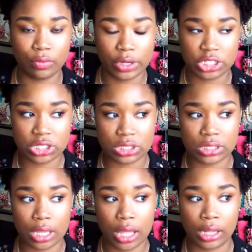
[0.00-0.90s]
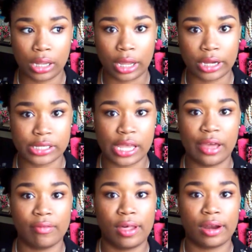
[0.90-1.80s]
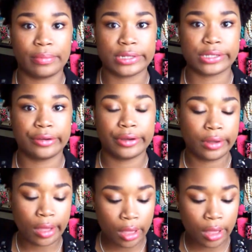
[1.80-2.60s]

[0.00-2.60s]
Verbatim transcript: which is a lot because I have a lot of mascara.